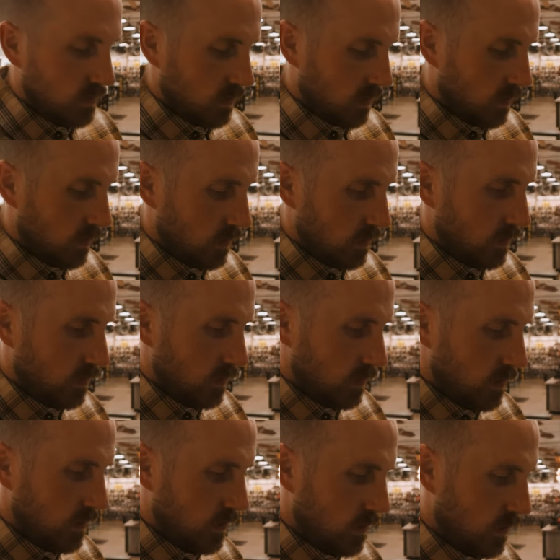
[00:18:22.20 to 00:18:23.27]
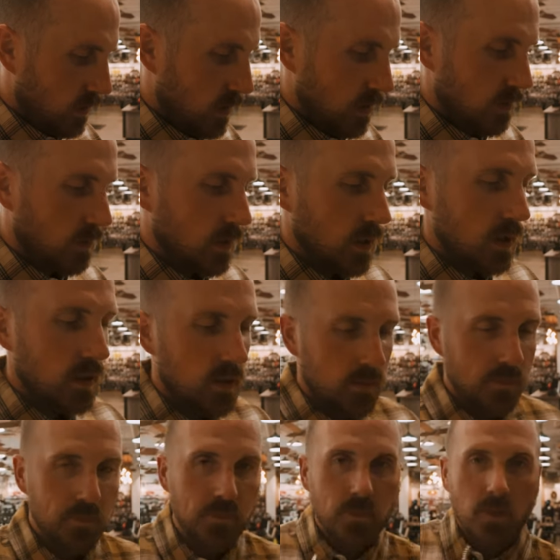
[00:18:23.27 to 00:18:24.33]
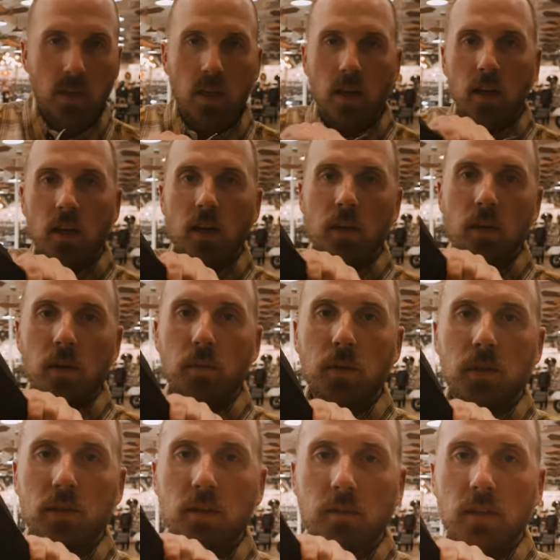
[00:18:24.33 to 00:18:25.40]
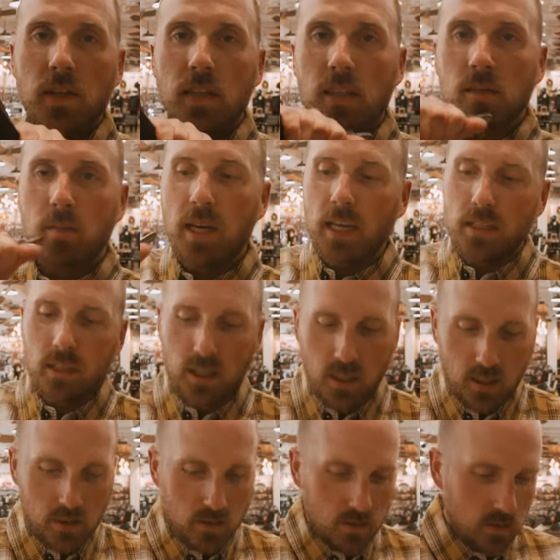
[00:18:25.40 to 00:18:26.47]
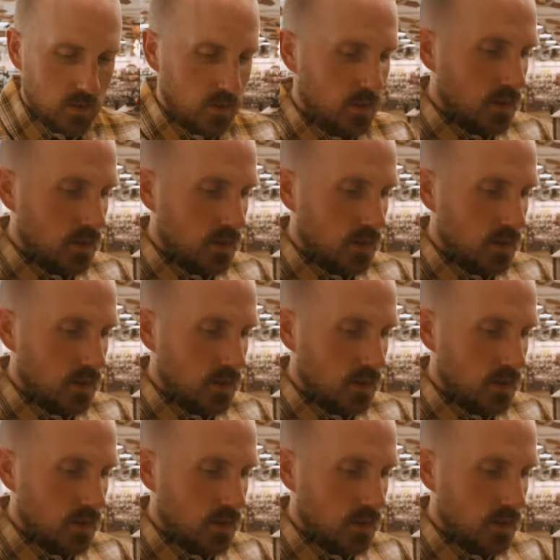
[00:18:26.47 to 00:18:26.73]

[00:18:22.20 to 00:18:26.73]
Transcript: Let's go this one. Gotta put some things back together.